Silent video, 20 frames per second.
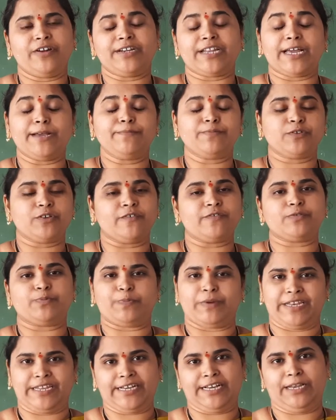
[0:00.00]
types of
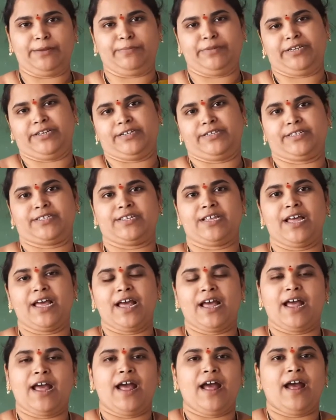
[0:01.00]
spherical mirrors,
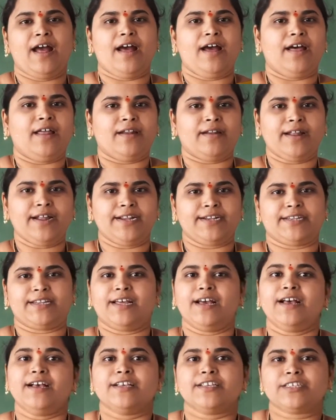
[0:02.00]

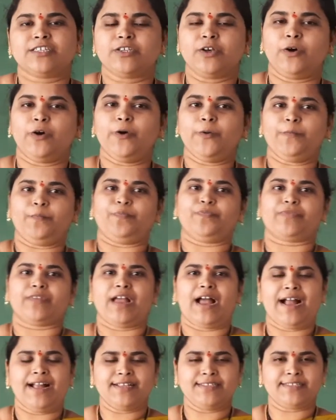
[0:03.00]
right? So
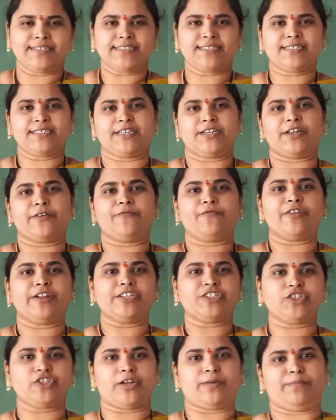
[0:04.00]
I'll just
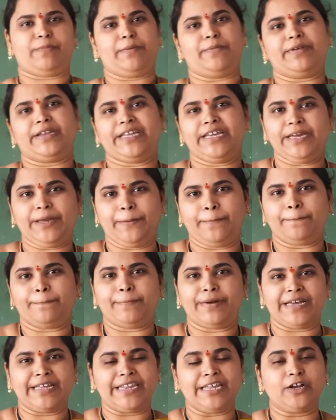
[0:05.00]
refresh your memory
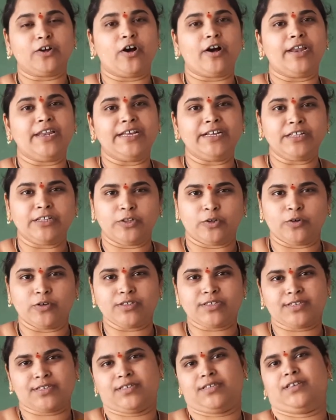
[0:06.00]
by recalling
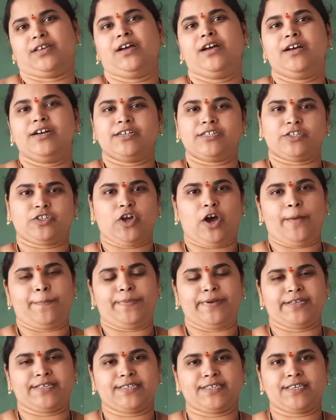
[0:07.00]
those
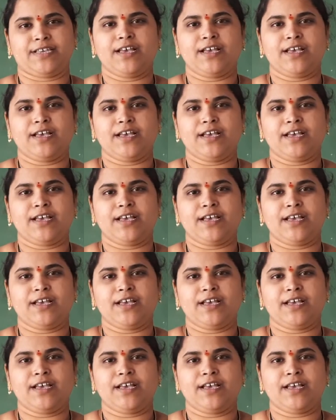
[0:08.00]
topics.